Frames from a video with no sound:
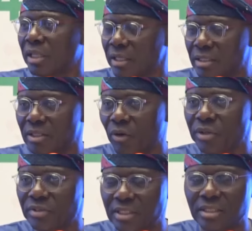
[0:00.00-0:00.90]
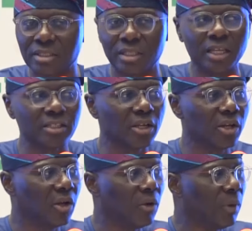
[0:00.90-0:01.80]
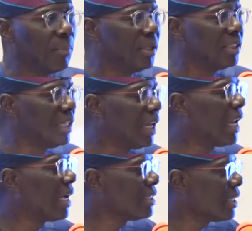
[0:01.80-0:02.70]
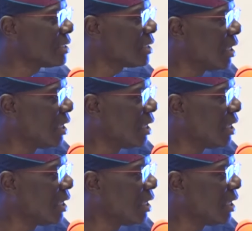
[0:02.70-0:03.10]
state or a city state, we're building the largest